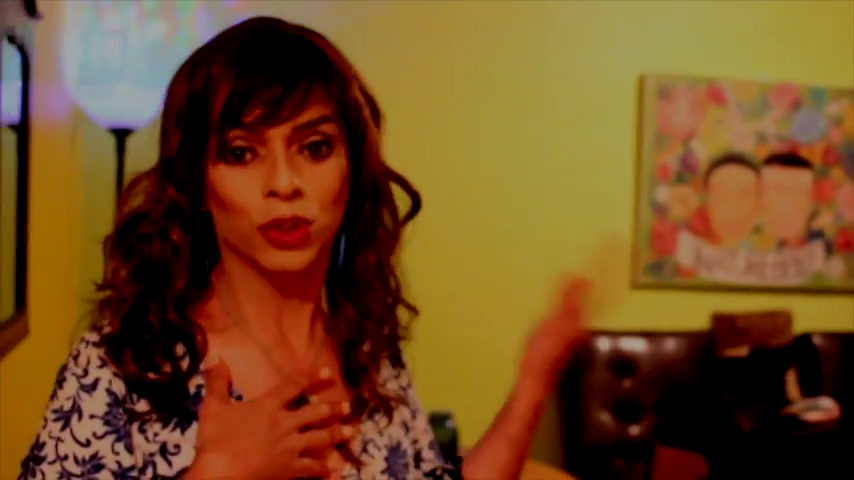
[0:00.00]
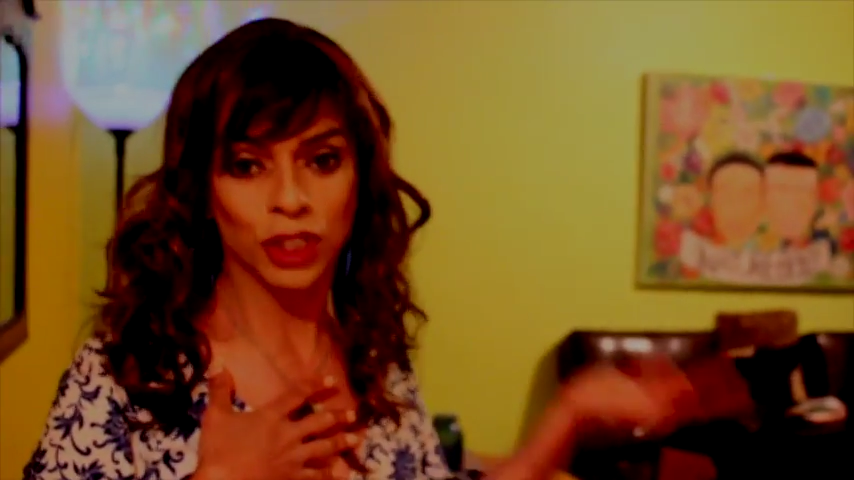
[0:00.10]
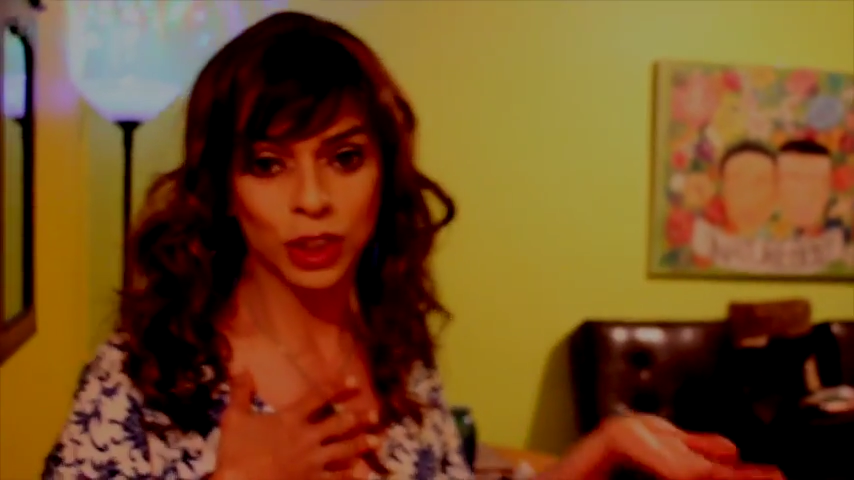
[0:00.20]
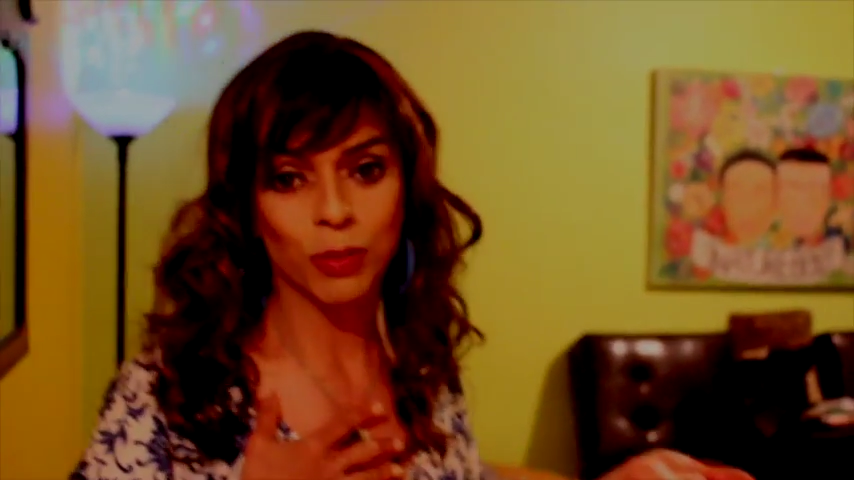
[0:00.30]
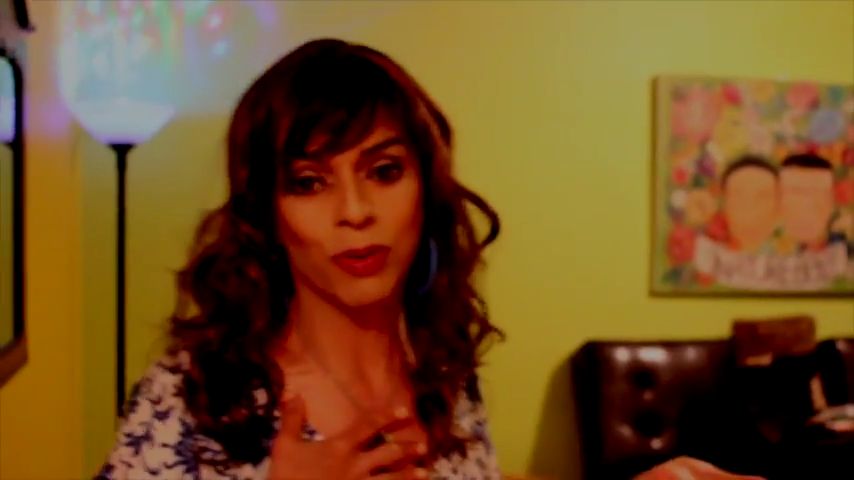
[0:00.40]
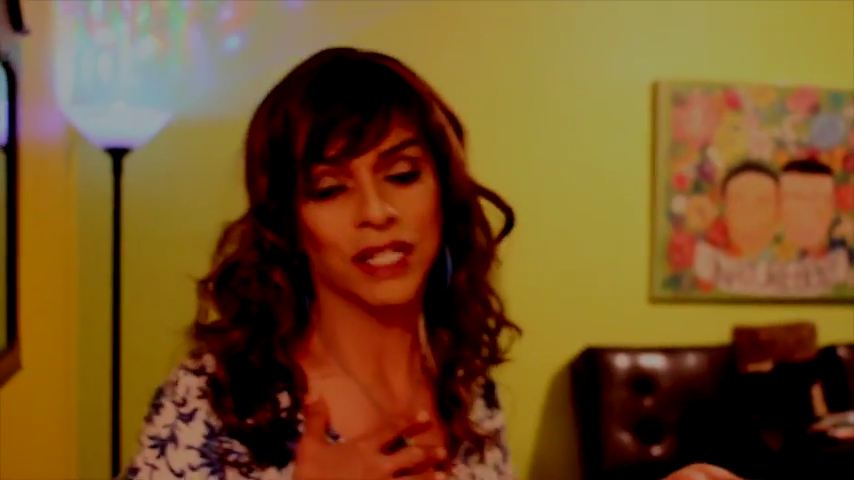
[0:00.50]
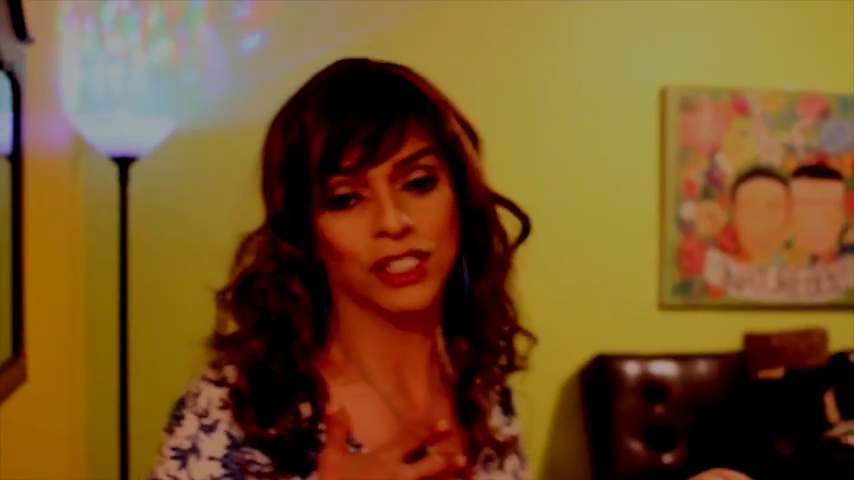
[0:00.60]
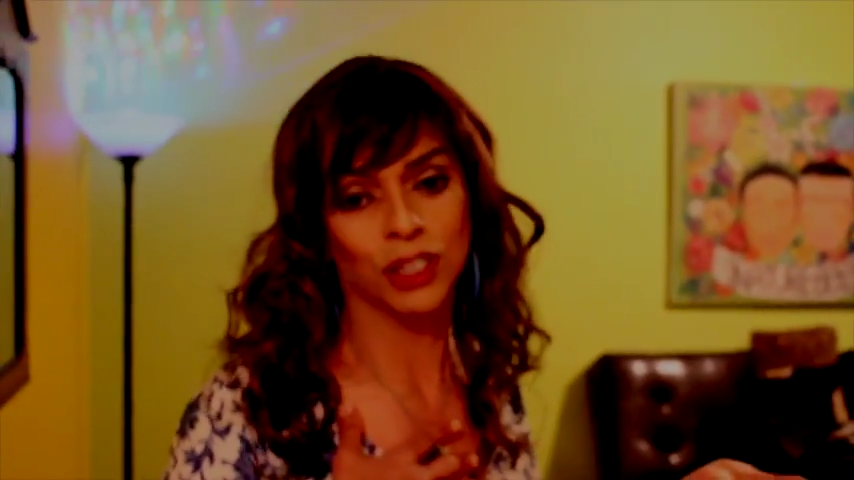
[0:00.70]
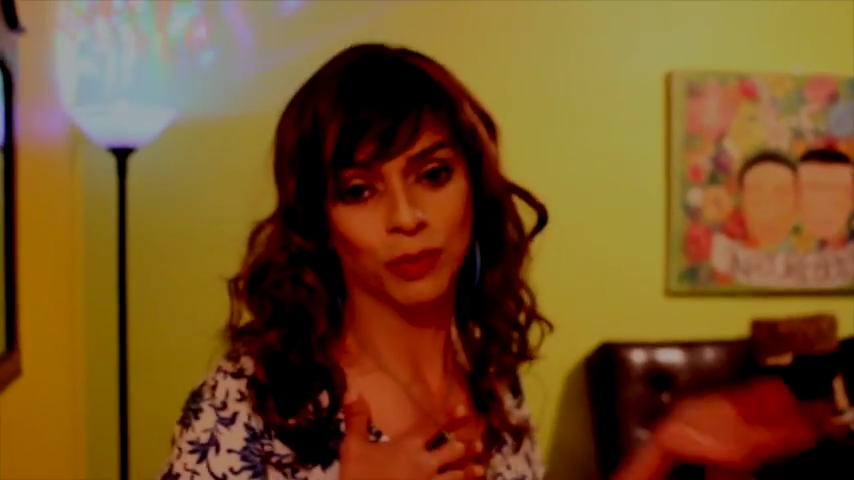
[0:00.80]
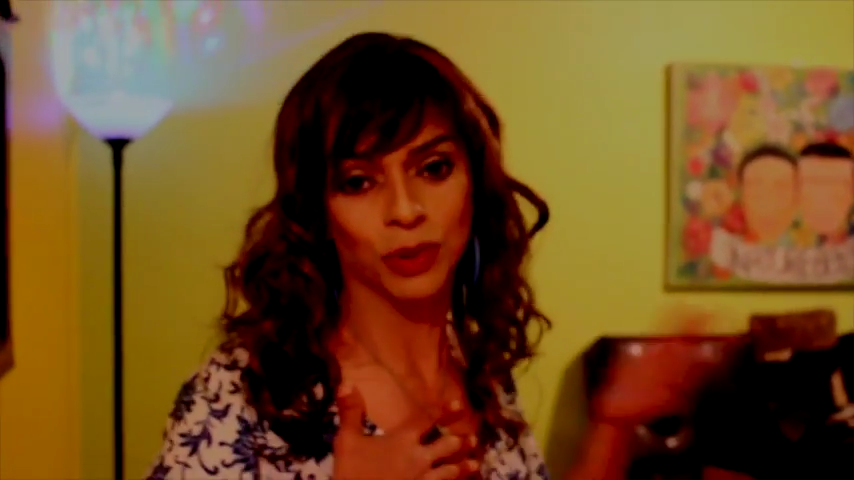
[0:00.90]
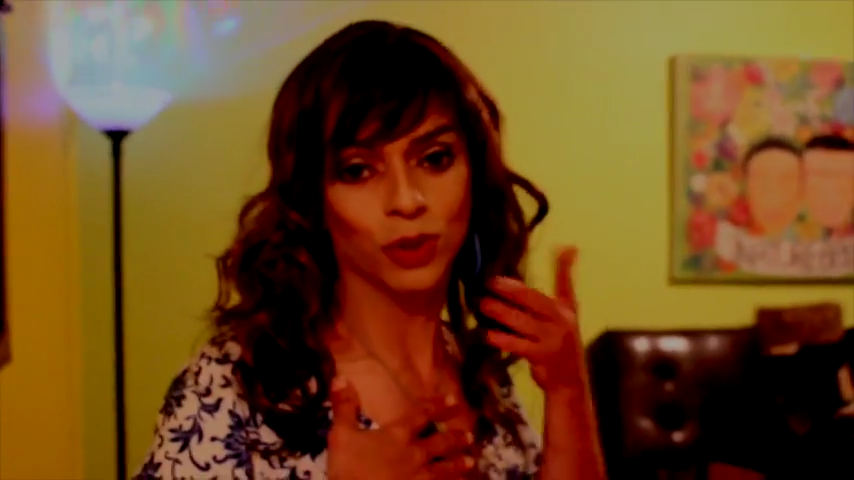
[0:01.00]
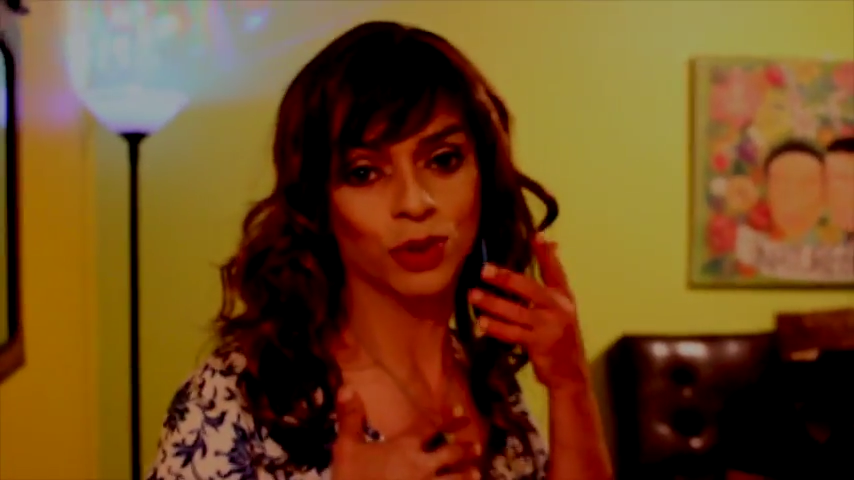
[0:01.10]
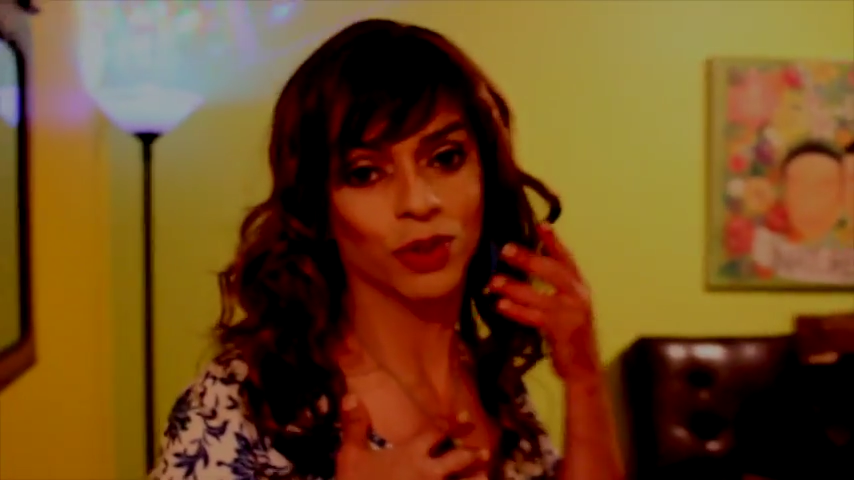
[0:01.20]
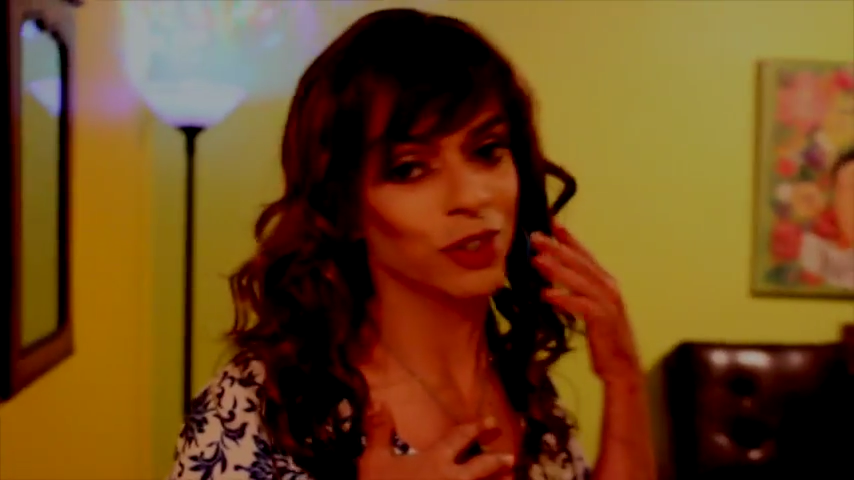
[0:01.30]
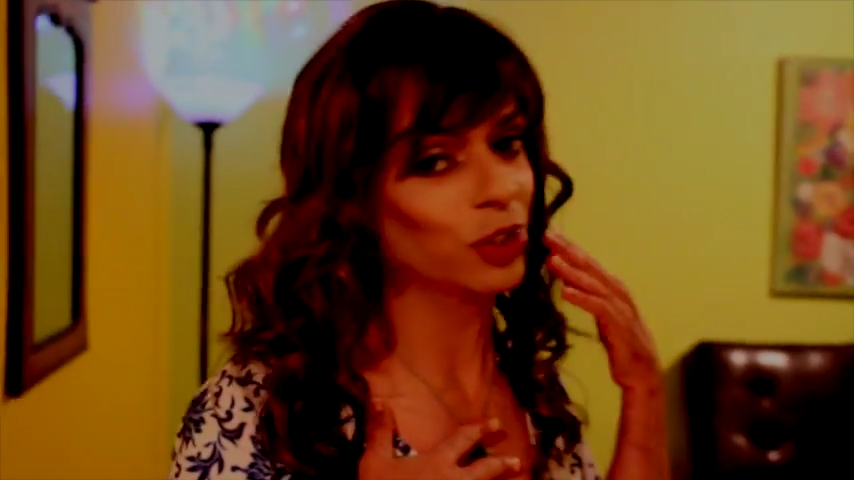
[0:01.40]
Junito Perez is the
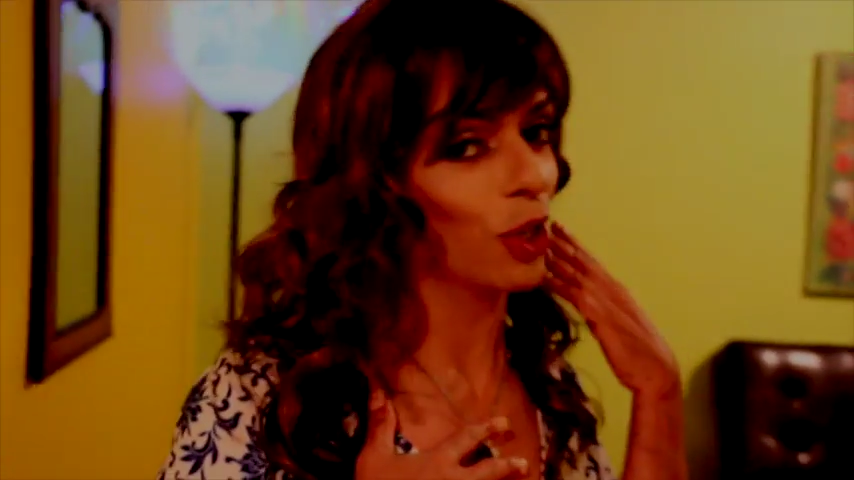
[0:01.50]
producer of this